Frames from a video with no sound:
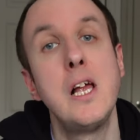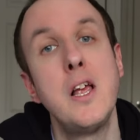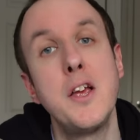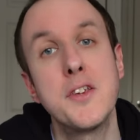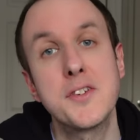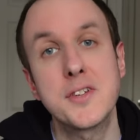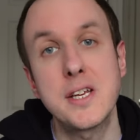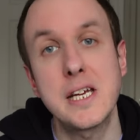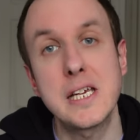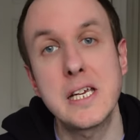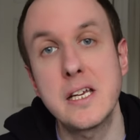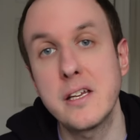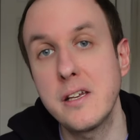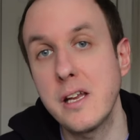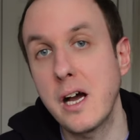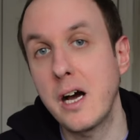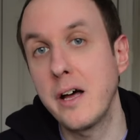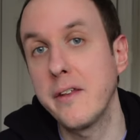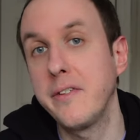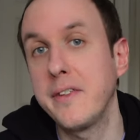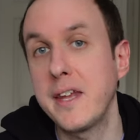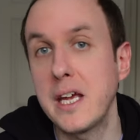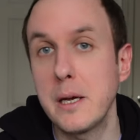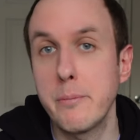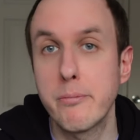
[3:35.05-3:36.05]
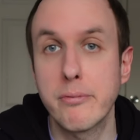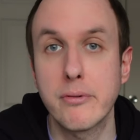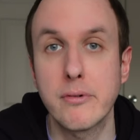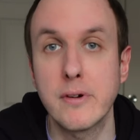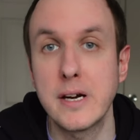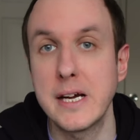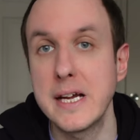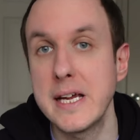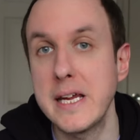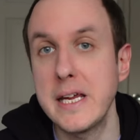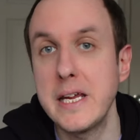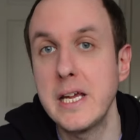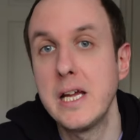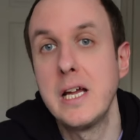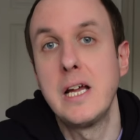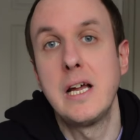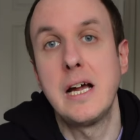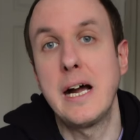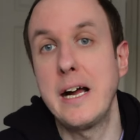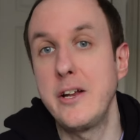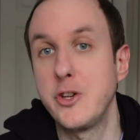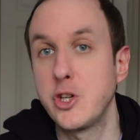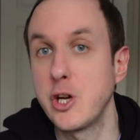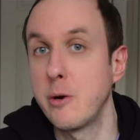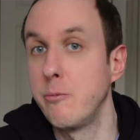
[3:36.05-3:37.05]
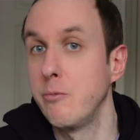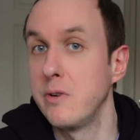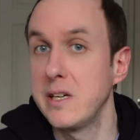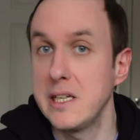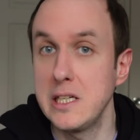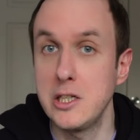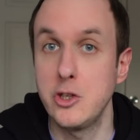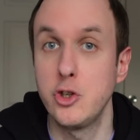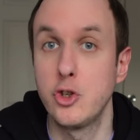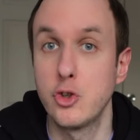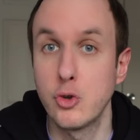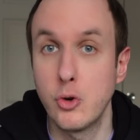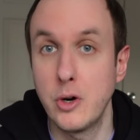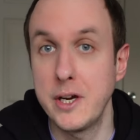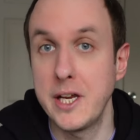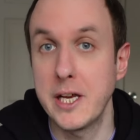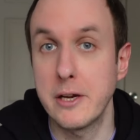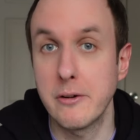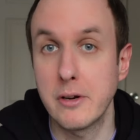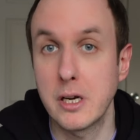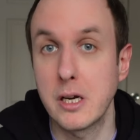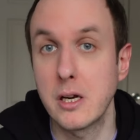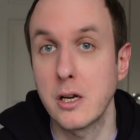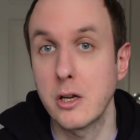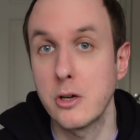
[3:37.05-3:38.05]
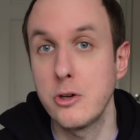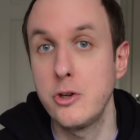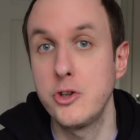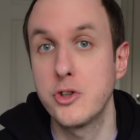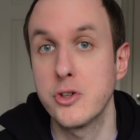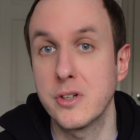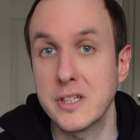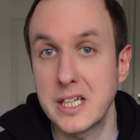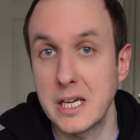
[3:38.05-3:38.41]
so they can hunt their prey and generally enjoy their enclosure,